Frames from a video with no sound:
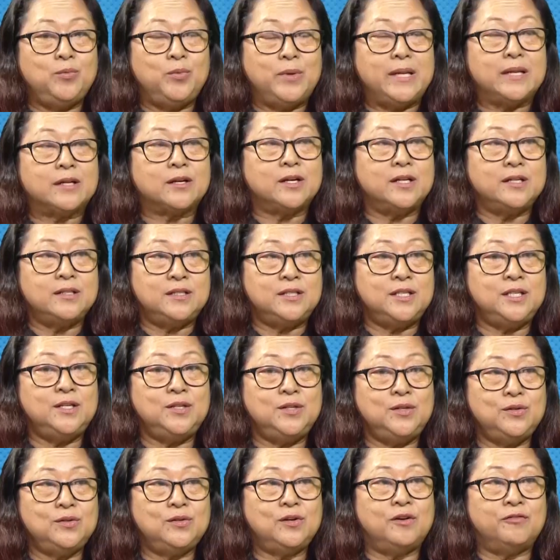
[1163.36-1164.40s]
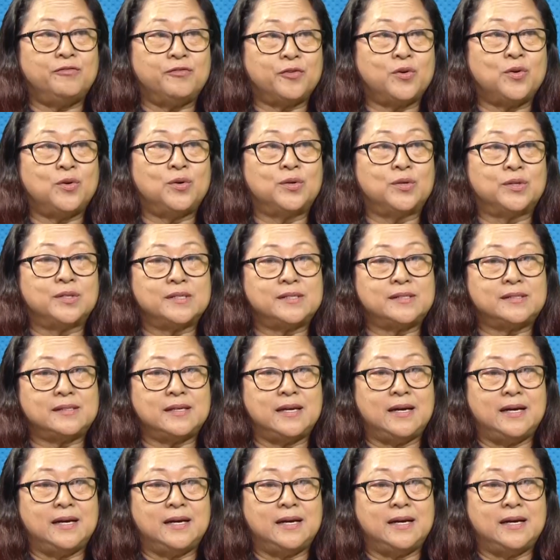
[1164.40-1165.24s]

will continue, of course,